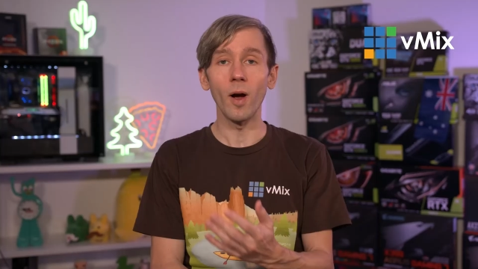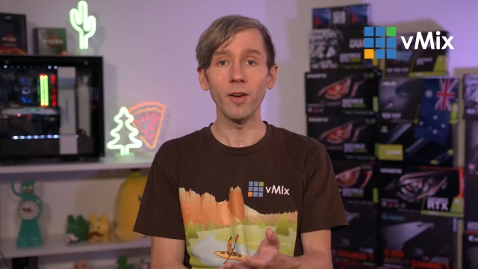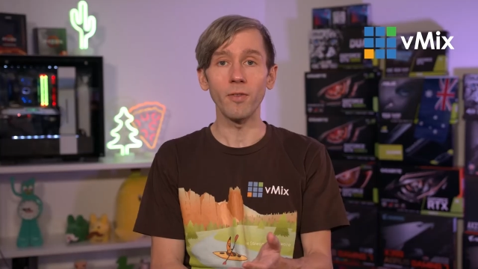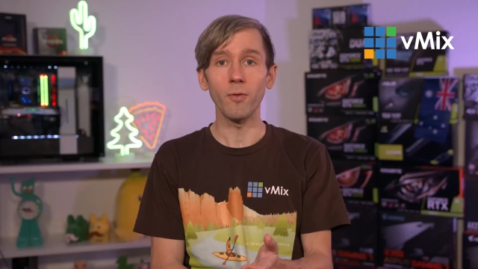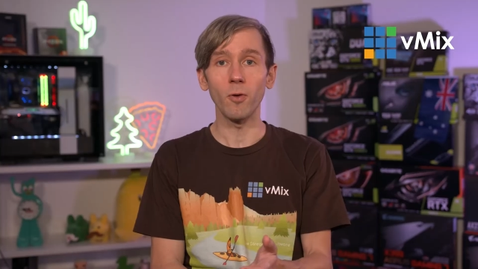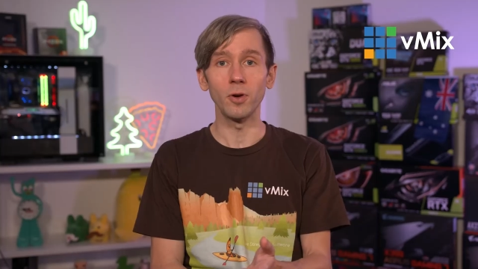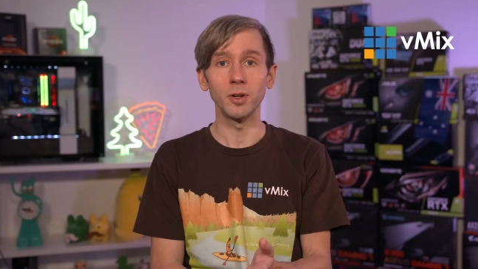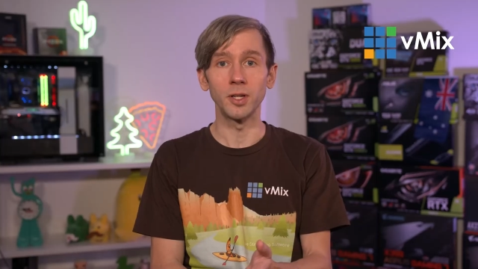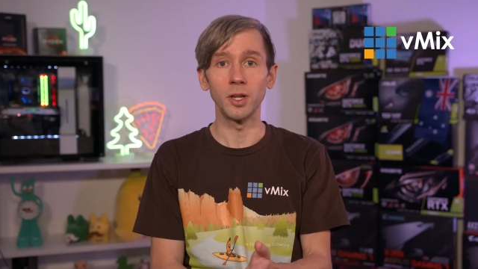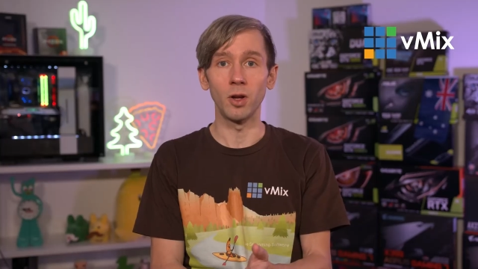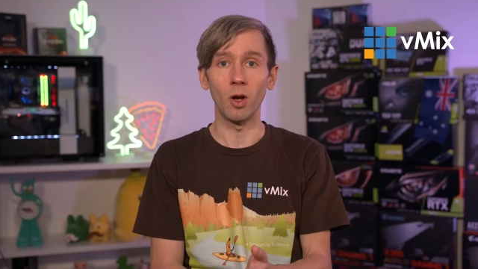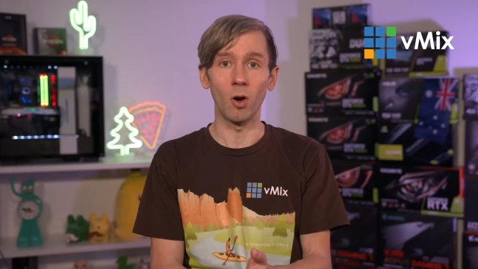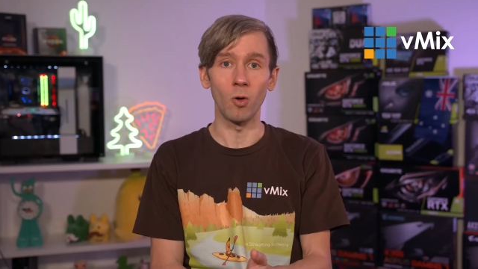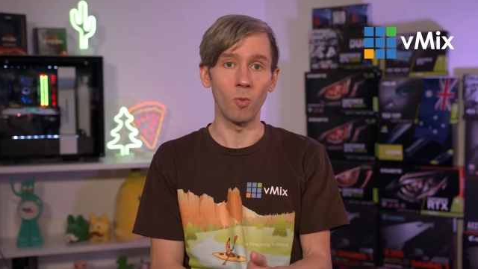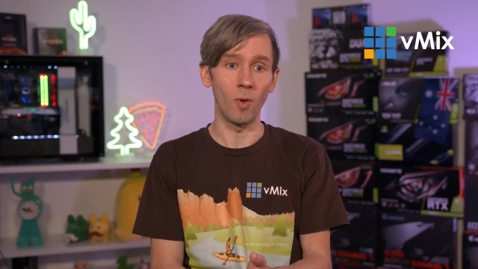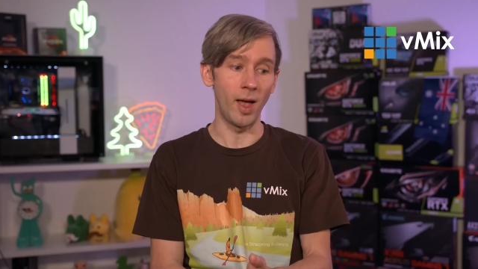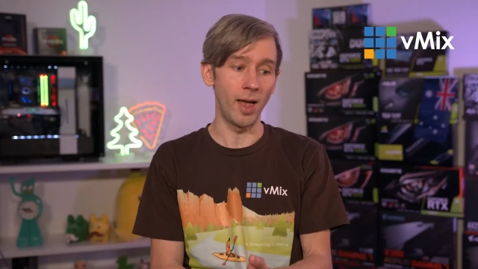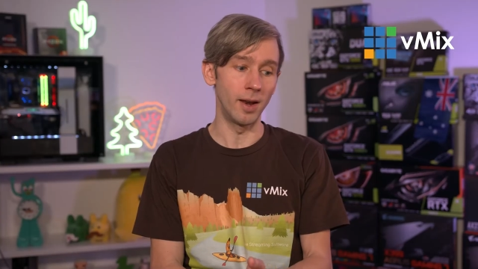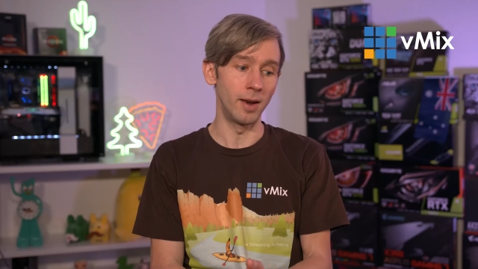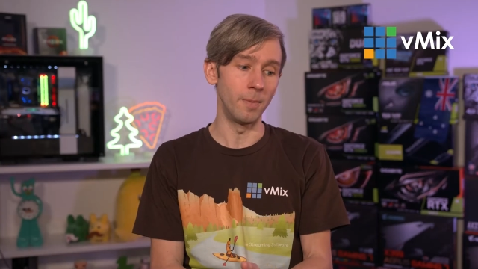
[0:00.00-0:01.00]
wait for it to go
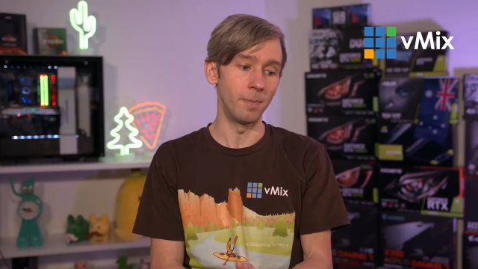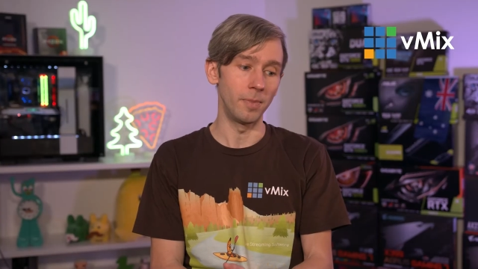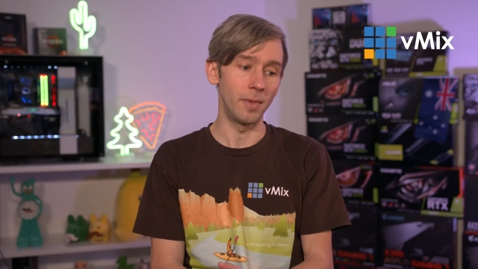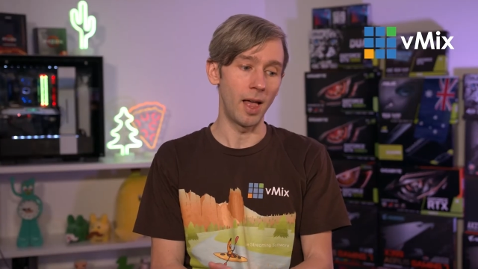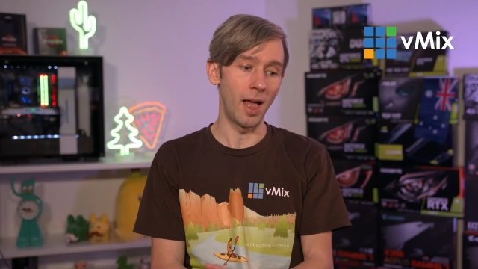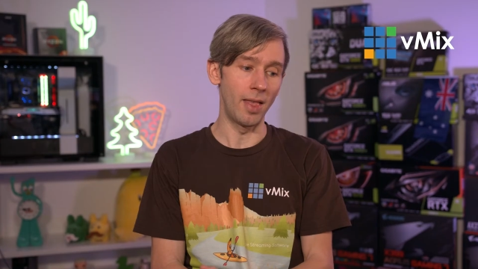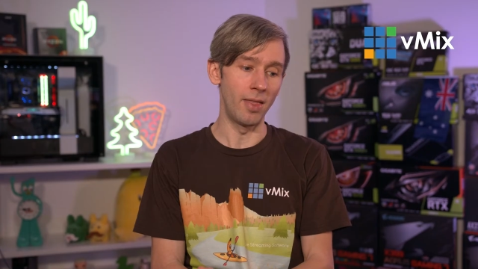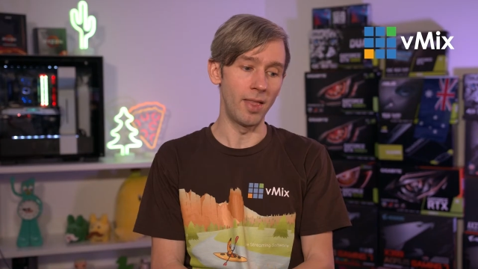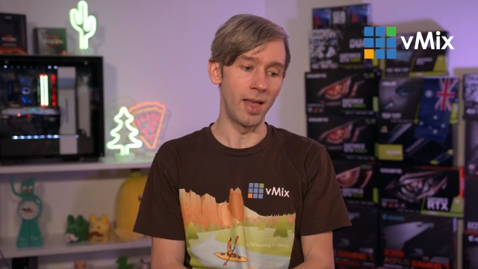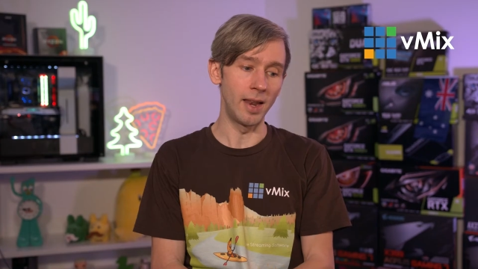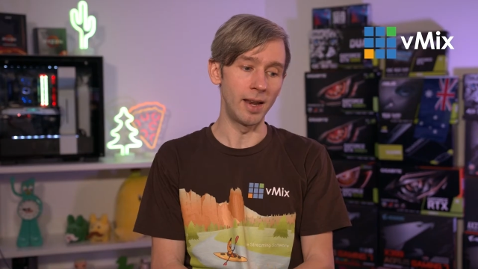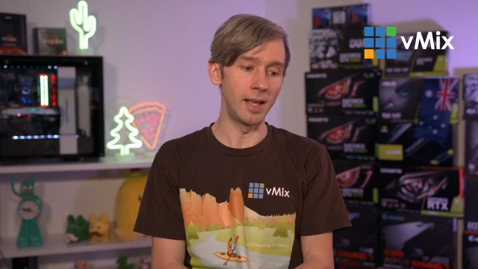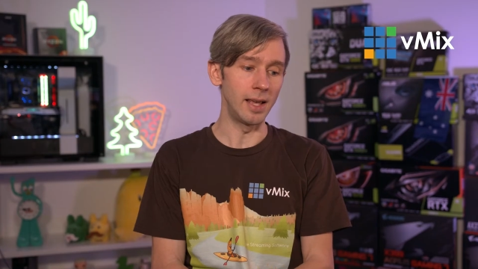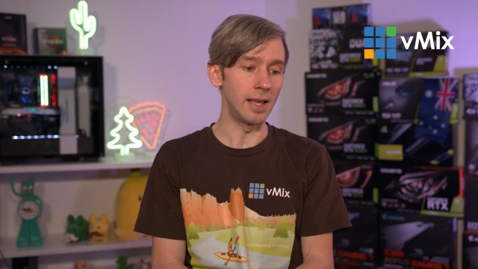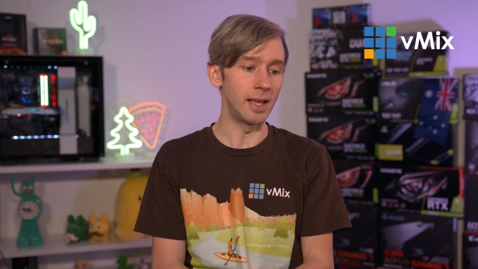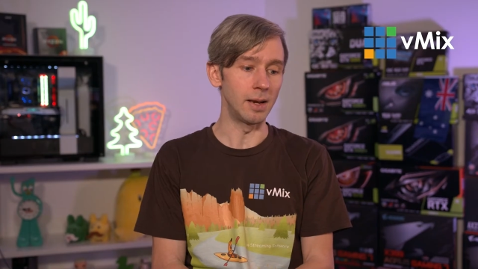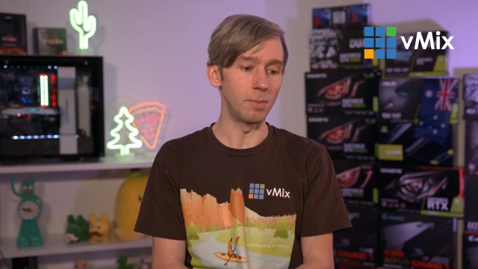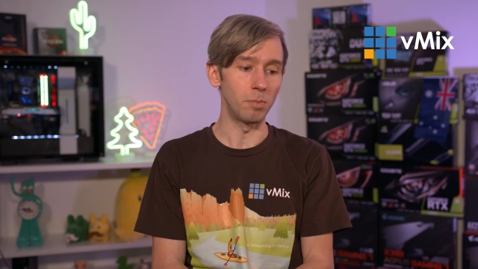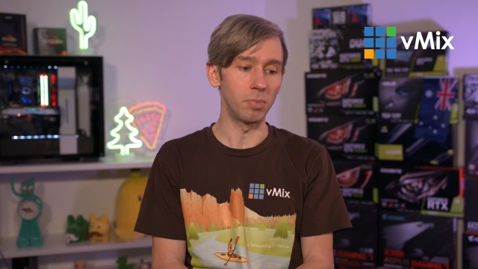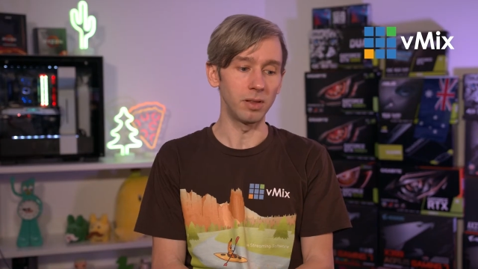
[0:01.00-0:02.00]
red, and then
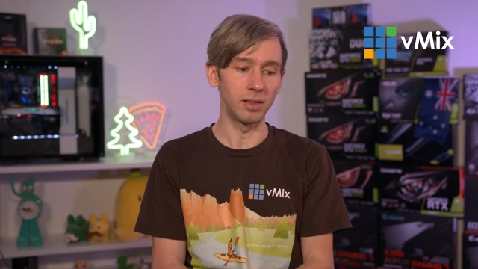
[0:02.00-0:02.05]
hit